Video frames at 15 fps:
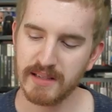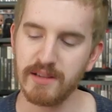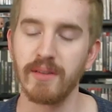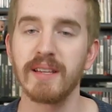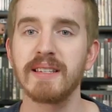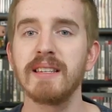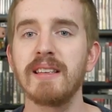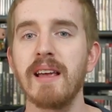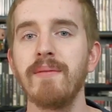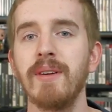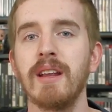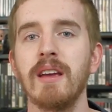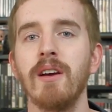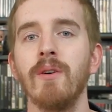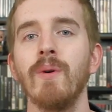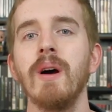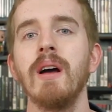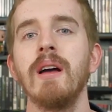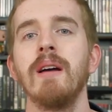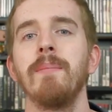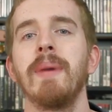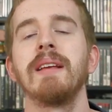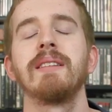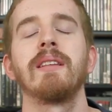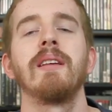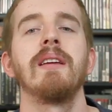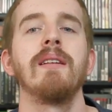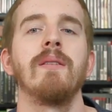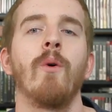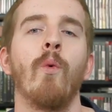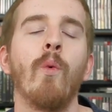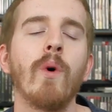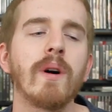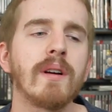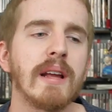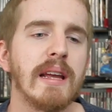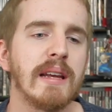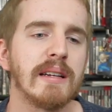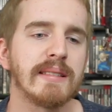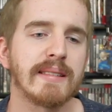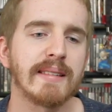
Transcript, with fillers: So this is a video basically warning